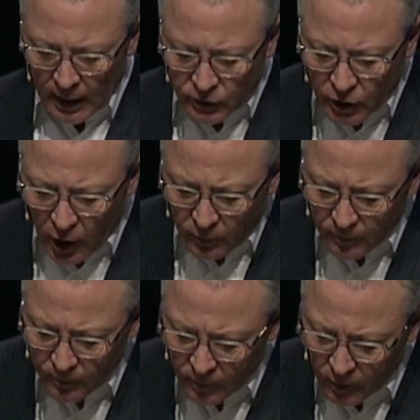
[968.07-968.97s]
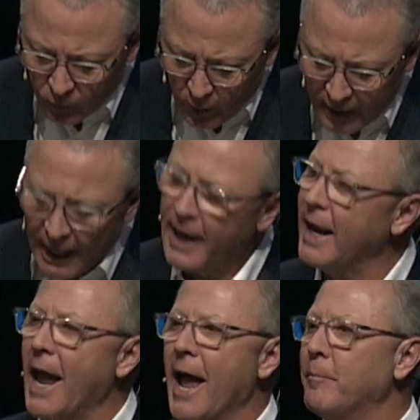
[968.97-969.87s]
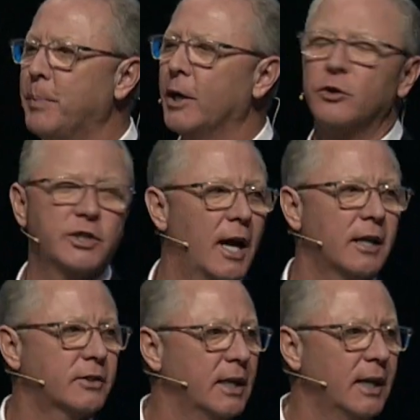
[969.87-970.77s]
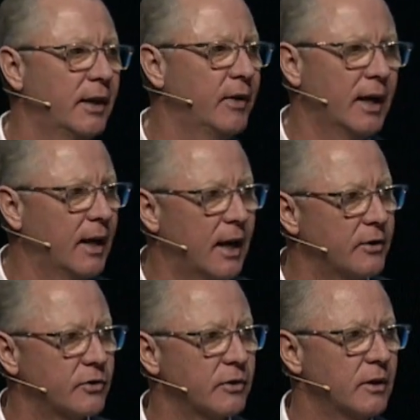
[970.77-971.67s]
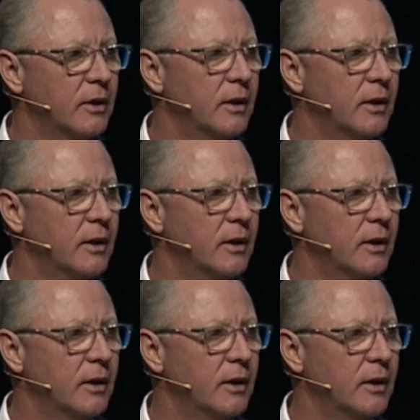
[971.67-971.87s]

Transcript: And so we can't have bitter jealousy living in us